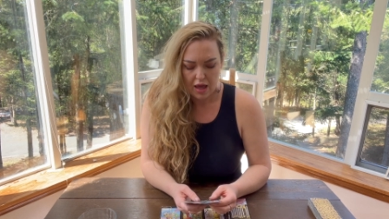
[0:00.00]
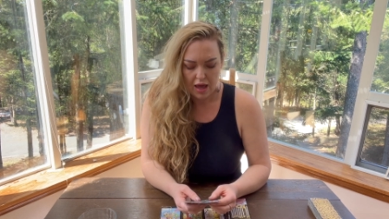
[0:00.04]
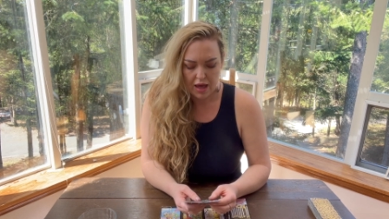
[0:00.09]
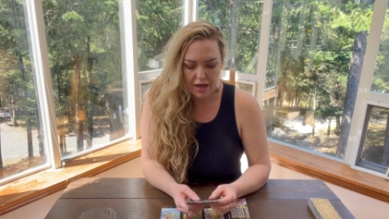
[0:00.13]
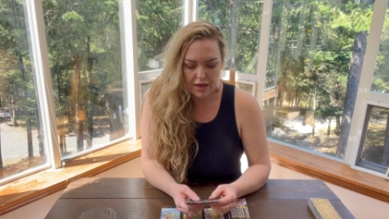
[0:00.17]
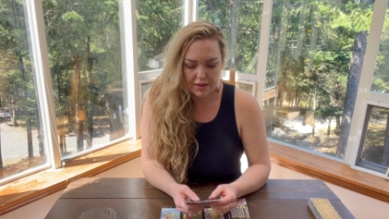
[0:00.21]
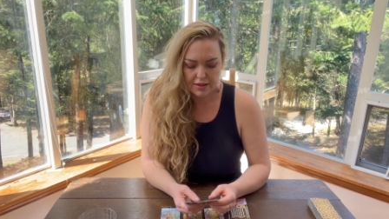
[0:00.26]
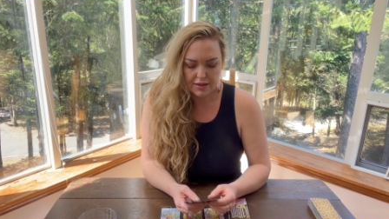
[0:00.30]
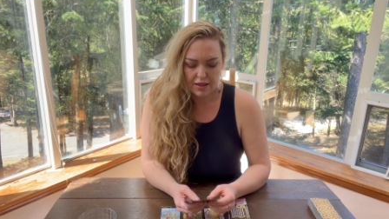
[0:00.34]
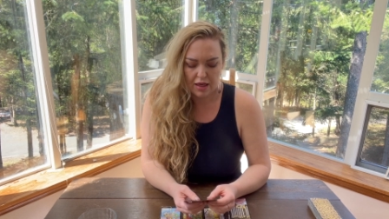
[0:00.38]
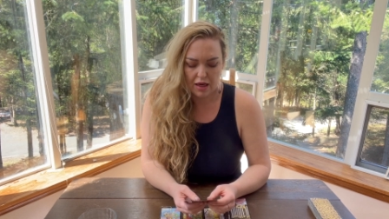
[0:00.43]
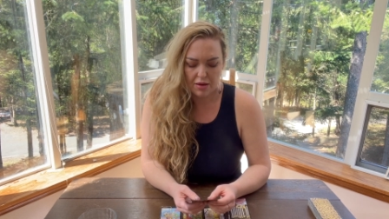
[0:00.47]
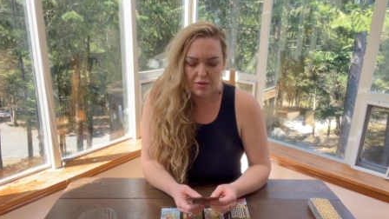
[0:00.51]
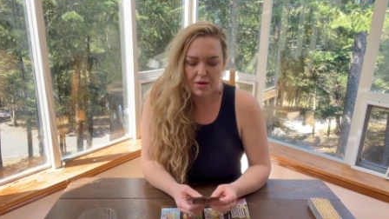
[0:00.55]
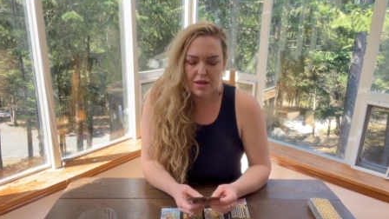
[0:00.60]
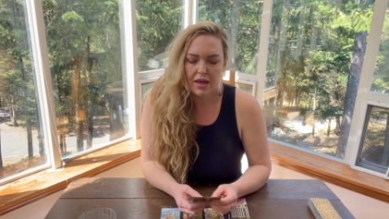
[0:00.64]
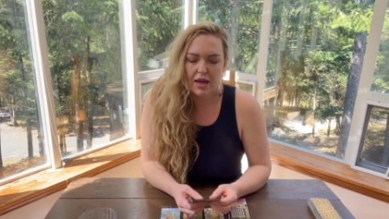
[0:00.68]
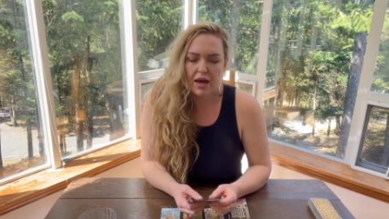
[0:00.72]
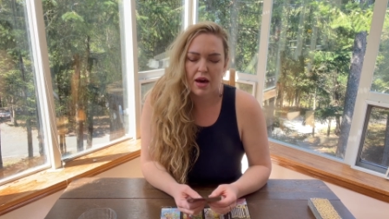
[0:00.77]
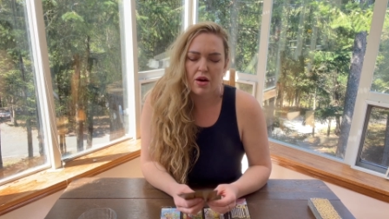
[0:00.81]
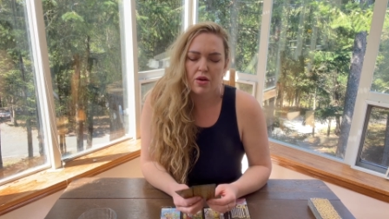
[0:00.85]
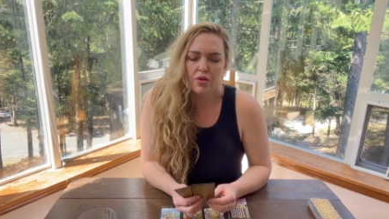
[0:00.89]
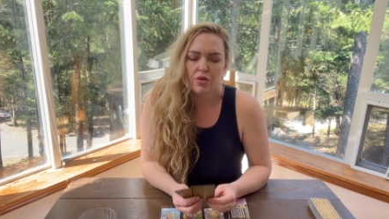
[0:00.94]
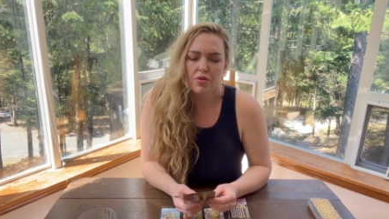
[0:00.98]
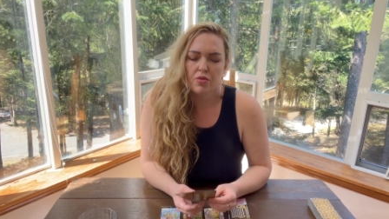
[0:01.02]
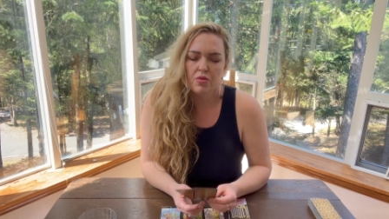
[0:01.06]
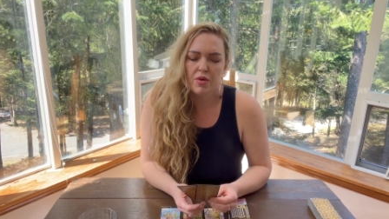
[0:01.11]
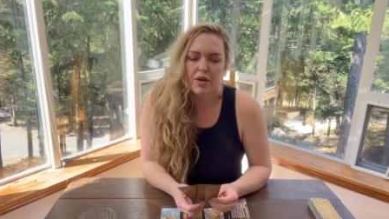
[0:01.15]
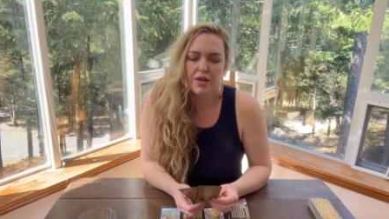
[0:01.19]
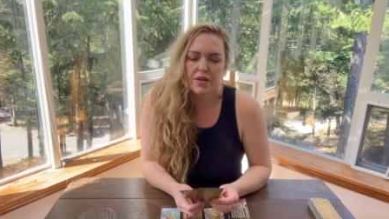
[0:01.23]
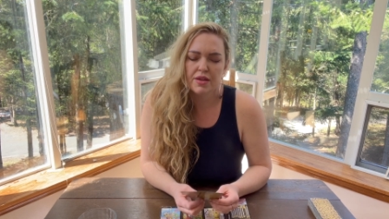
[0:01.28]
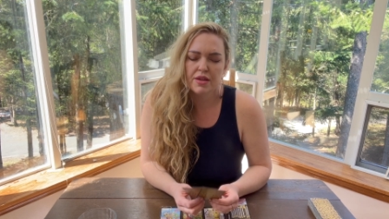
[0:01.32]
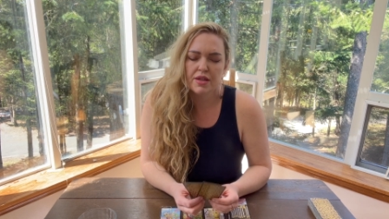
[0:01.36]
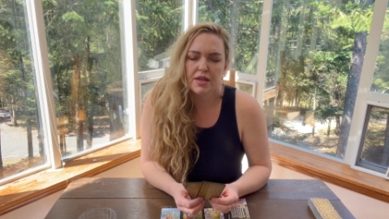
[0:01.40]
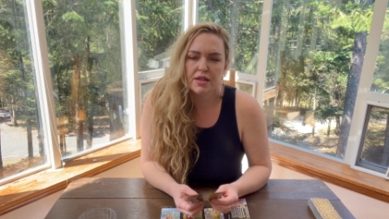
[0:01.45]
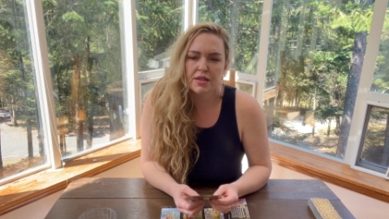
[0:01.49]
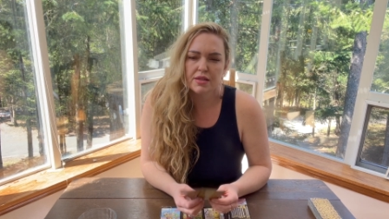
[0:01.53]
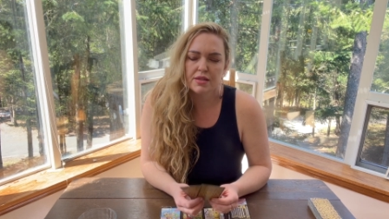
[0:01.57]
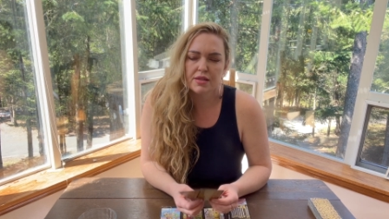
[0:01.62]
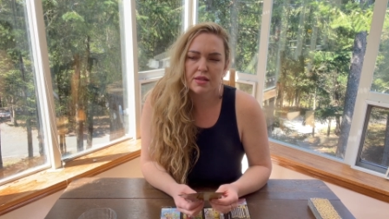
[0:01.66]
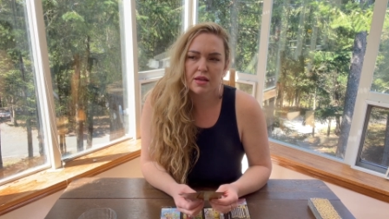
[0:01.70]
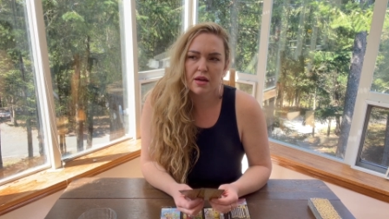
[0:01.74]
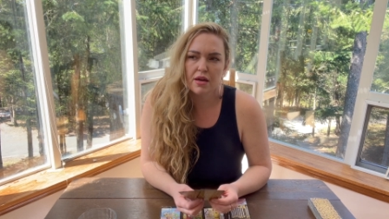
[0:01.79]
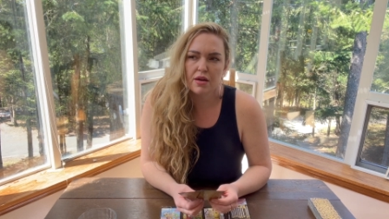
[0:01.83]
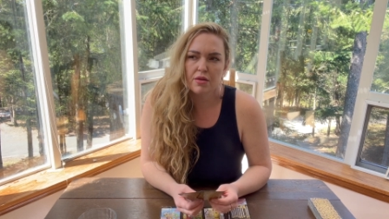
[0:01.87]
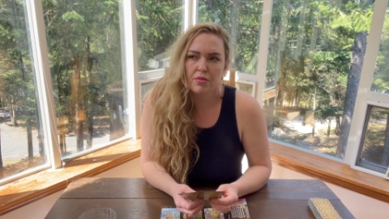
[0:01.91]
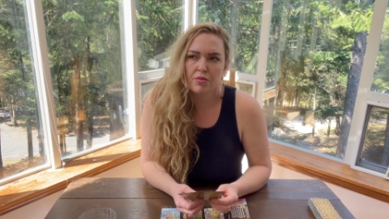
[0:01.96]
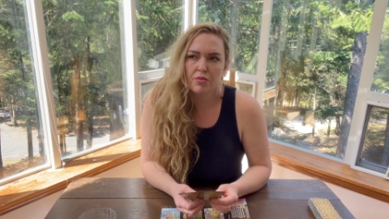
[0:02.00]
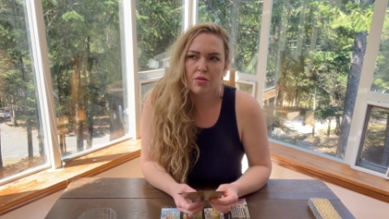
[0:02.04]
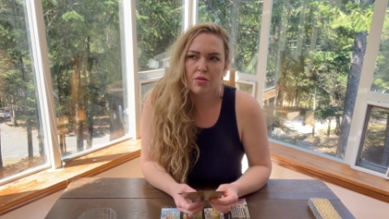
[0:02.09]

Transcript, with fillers: And it's coming out with this um,